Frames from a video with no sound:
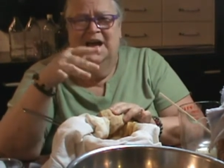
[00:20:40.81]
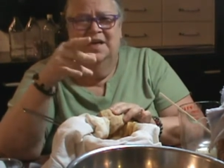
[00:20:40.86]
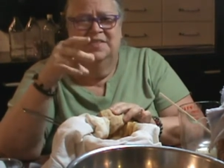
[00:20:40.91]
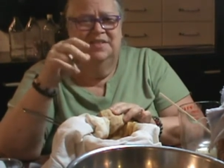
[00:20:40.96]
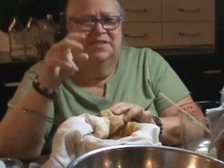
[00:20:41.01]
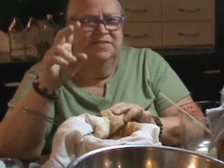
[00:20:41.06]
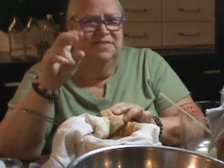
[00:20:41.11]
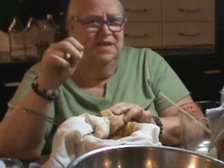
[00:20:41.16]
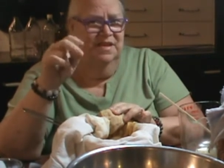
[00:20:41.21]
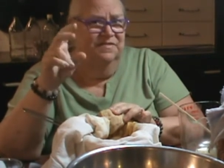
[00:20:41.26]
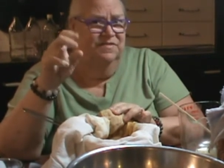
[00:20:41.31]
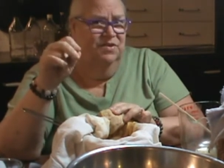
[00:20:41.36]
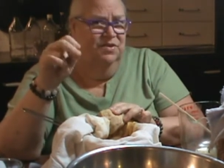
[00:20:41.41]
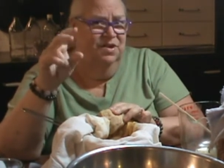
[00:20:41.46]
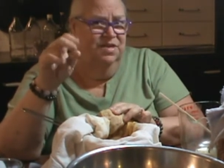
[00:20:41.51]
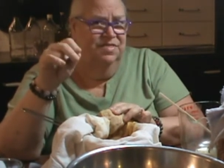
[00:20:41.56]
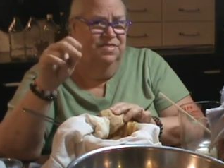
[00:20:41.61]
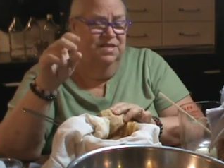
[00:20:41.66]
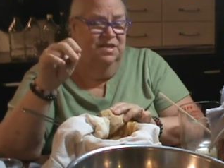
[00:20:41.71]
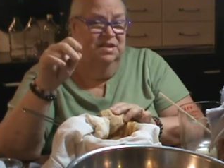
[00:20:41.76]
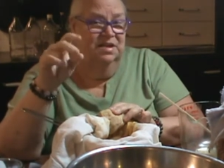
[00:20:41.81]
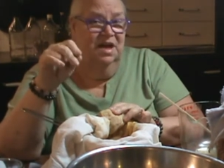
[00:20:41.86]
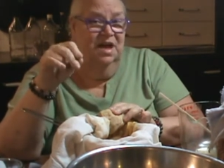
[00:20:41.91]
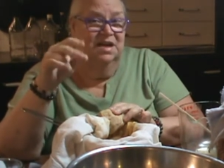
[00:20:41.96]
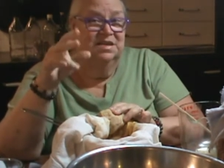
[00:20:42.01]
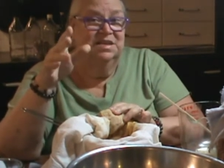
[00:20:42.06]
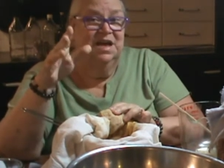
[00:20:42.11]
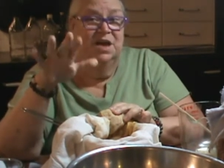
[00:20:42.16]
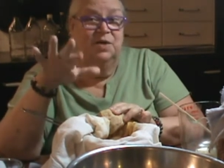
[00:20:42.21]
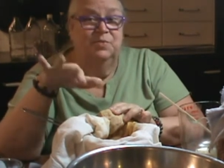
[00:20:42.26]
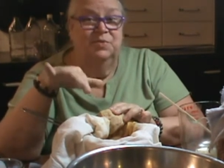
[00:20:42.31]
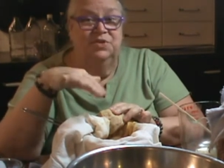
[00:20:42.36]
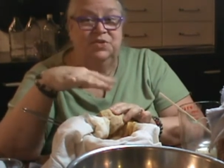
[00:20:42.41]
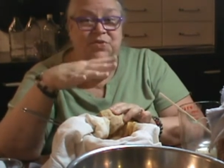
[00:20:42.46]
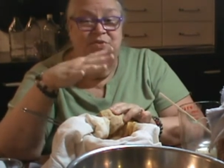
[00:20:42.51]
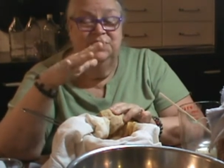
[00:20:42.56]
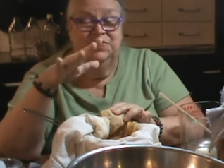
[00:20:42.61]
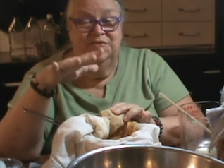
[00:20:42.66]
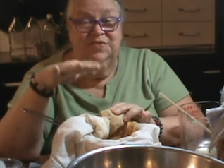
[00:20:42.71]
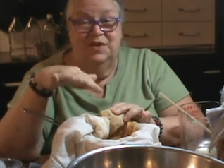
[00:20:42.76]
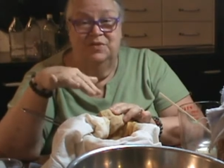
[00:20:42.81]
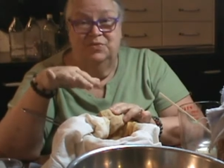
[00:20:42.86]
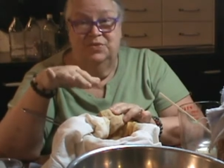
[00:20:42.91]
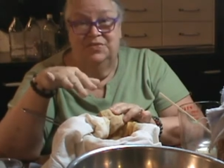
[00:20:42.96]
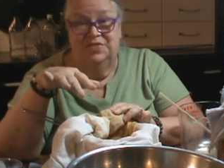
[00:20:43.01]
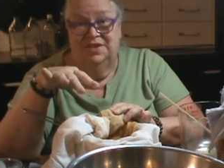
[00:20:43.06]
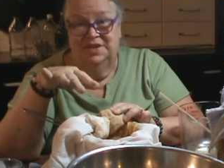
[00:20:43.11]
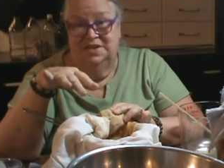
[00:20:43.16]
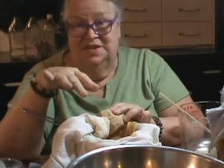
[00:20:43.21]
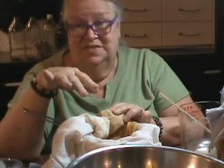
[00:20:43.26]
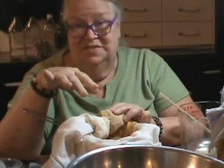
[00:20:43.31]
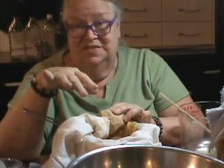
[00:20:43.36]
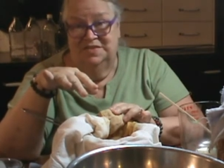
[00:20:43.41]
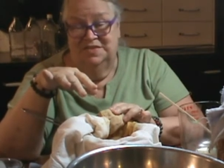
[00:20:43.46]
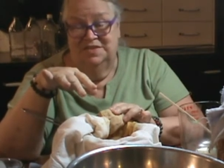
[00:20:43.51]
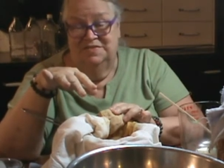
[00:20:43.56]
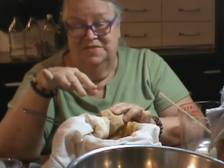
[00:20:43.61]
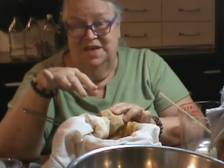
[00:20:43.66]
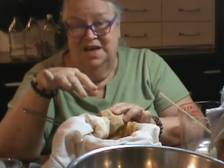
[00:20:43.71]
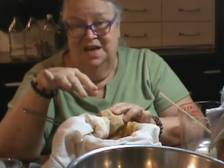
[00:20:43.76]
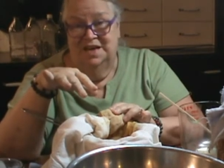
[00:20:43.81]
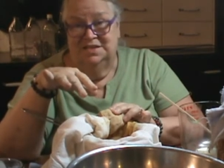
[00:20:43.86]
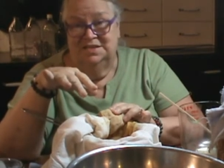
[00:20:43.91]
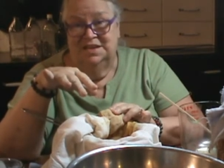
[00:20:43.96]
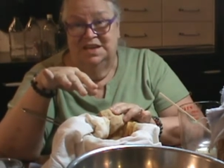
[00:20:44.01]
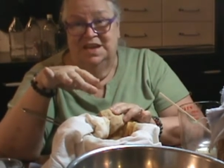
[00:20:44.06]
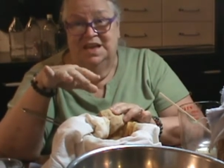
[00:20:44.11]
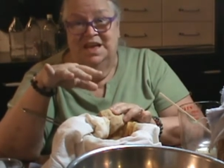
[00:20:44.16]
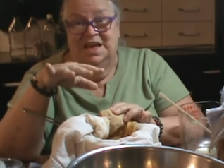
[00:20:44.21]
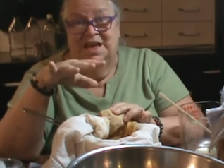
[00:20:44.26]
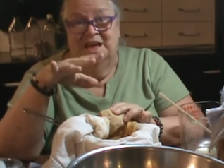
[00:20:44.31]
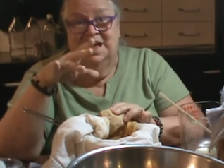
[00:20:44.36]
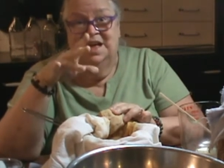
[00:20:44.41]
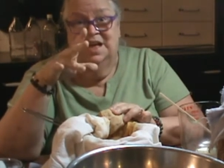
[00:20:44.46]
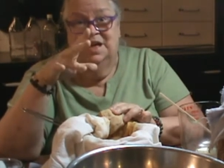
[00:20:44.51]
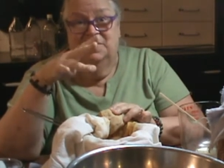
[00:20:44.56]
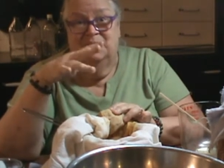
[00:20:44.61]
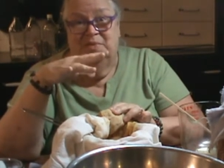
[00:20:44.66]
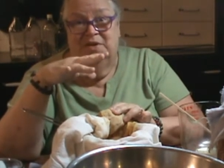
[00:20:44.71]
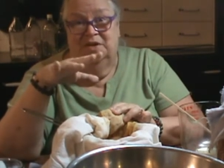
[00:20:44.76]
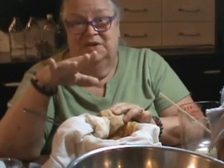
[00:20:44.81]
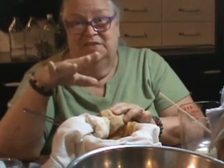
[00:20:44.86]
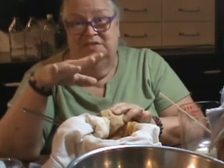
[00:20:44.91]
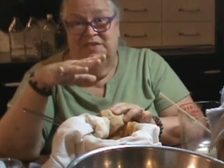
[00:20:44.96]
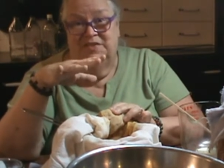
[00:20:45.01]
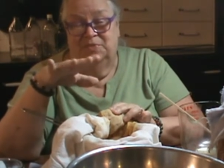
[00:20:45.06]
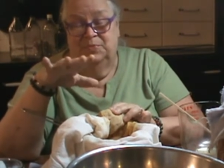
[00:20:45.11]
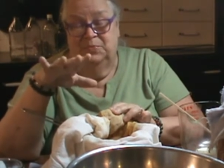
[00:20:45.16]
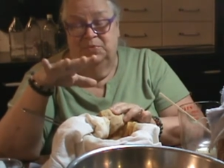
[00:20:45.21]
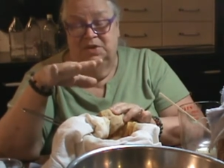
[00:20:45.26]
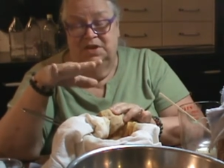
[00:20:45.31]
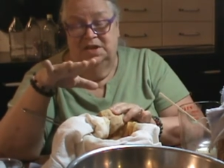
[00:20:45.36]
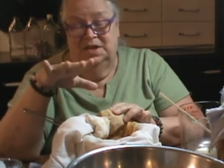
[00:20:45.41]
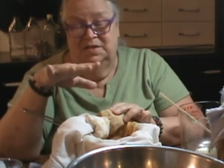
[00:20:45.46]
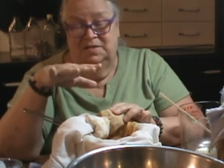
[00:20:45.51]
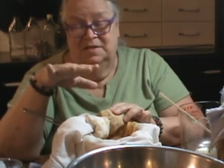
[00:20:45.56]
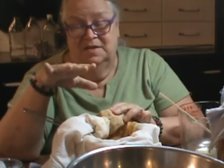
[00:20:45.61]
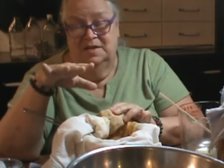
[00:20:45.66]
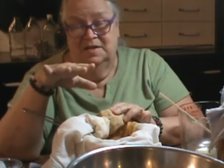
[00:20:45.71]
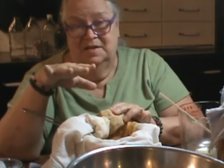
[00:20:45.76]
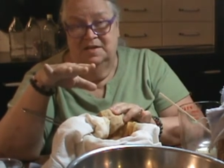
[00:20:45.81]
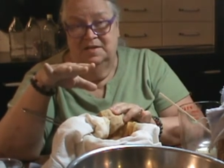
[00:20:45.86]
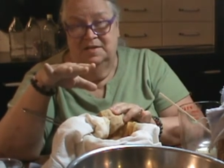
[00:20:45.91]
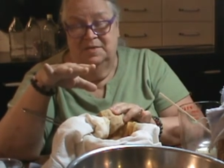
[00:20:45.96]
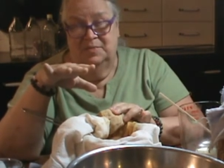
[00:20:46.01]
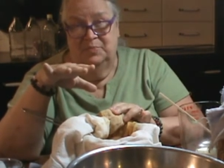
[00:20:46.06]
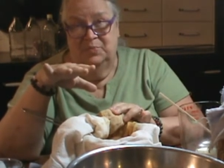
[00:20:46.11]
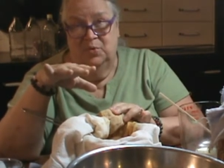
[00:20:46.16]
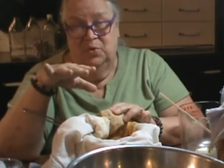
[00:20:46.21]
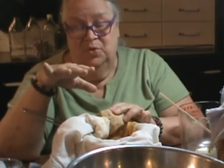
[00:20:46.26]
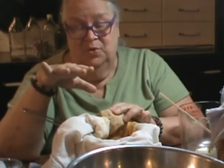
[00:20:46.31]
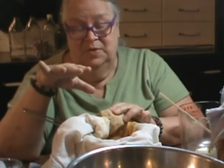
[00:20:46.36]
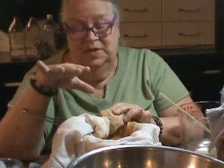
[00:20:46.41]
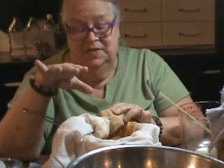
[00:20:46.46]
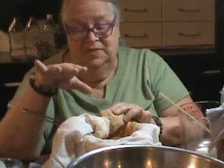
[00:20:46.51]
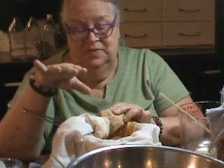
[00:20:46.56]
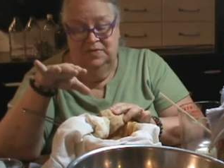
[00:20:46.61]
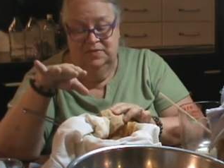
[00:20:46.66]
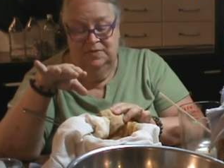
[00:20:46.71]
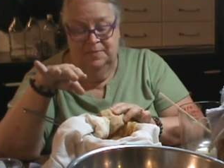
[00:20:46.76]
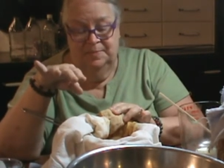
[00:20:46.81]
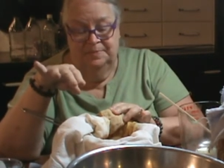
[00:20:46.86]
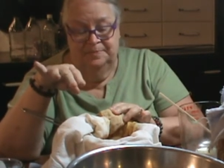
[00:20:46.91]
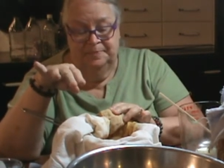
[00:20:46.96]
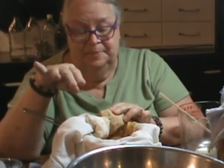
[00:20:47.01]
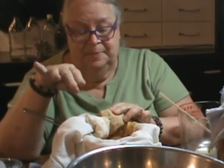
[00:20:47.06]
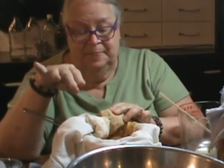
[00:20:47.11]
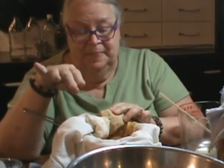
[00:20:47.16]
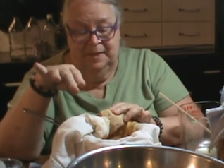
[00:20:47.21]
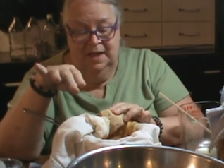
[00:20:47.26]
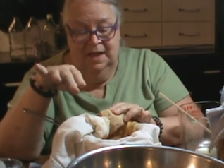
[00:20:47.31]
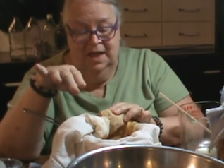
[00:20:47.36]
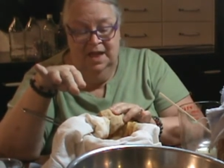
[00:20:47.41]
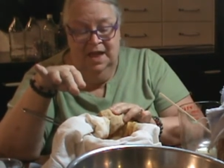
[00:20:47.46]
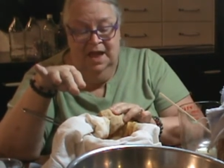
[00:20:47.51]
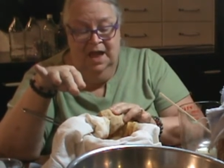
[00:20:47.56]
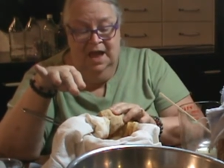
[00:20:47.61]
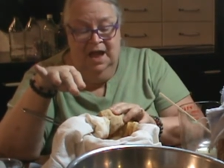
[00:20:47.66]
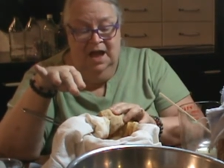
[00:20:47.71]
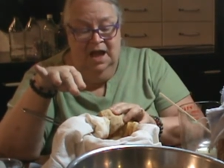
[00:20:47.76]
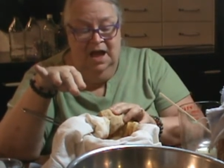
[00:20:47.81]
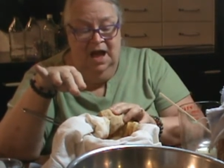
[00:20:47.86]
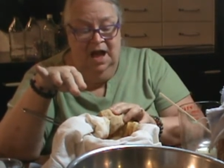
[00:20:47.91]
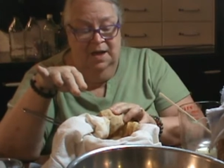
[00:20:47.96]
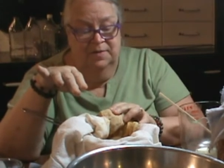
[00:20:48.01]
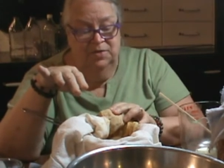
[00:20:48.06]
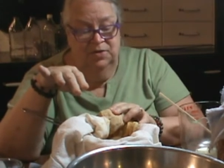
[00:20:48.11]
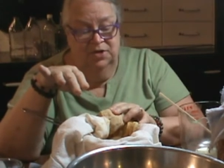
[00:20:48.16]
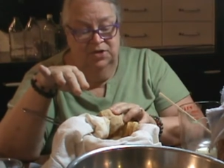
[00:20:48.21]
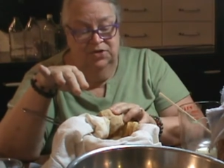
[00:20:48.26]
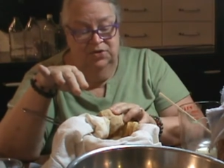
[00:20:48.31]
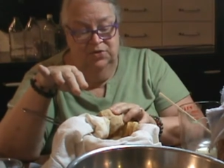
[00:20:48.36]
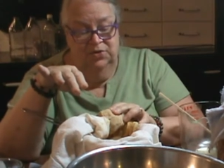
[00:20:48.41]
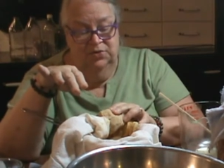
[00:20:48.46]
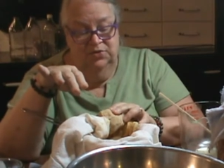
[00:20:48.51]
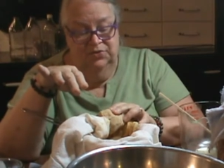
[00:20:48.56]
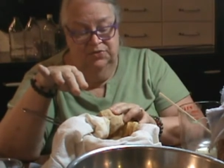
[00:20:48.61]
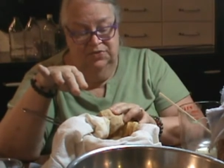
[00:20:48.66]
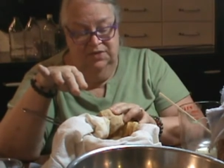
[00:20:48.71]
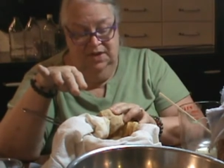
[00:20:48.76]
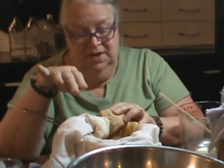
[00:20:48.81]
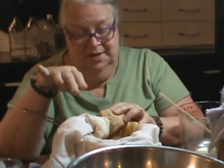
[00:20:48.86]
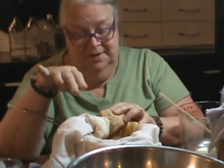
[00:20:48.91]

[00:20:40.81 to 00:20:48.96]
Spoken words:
That's that very thin kind. I would use several thicknesses of that because it's pretty porous. You can use